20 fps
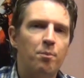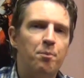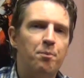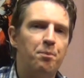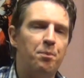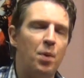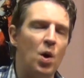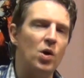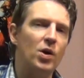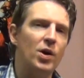
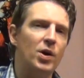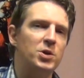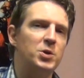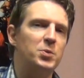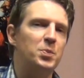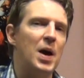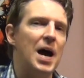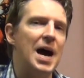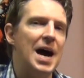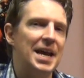Bongo's
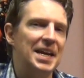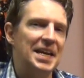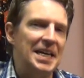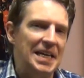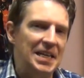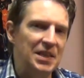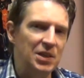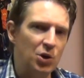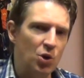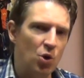part
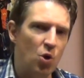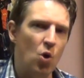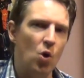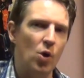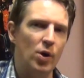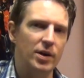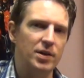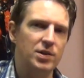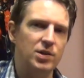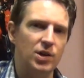in the
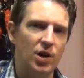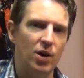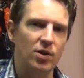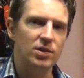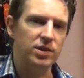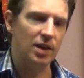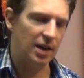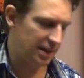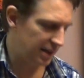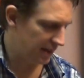chorus
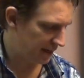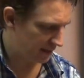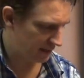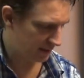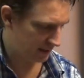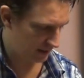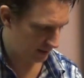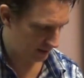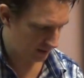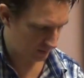goes like
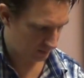this.